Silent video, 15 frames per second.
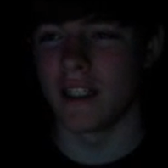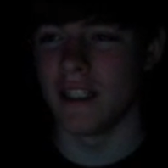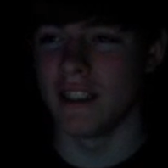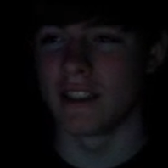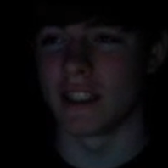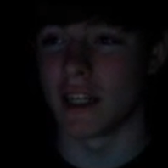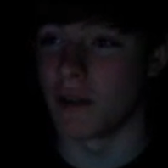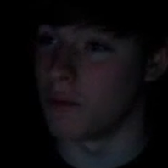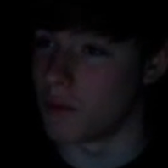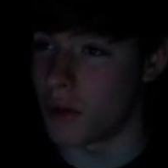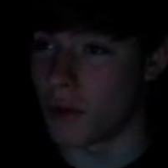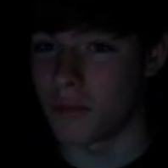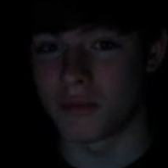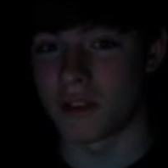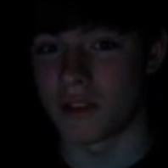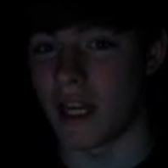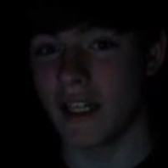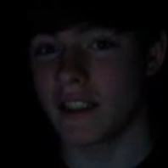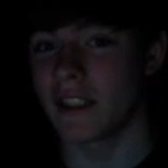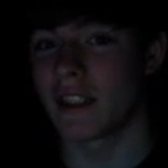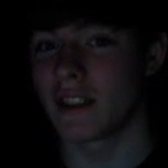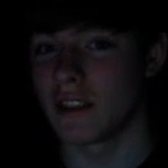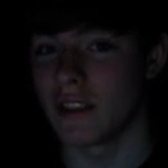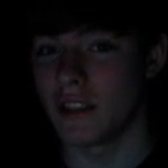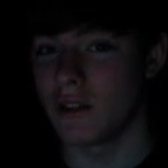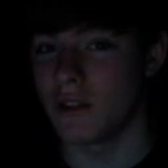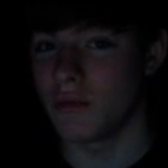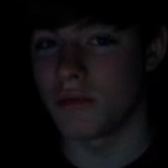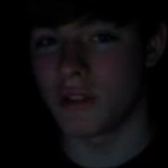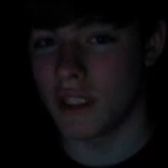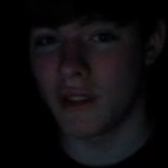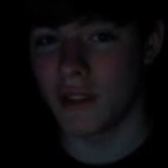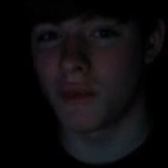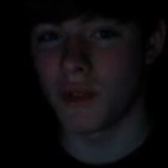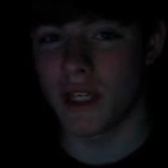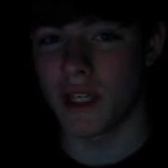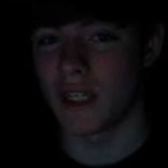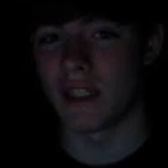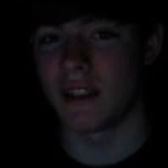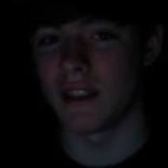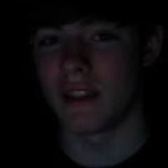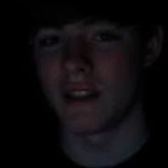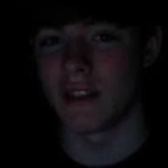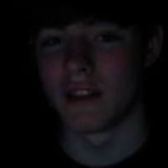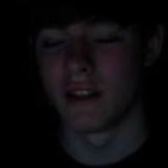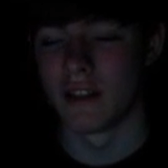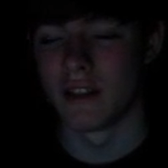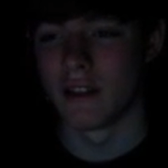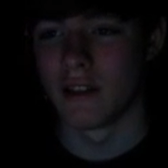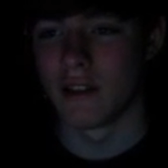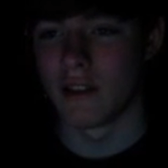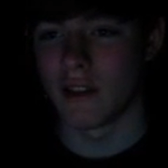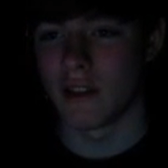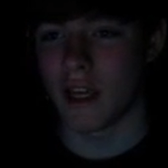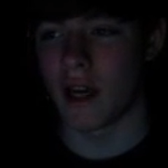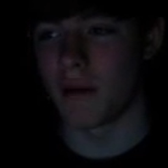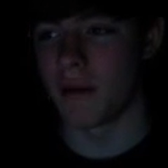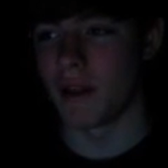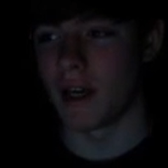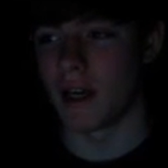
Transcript: And he's like, well, technically you did win. I mean,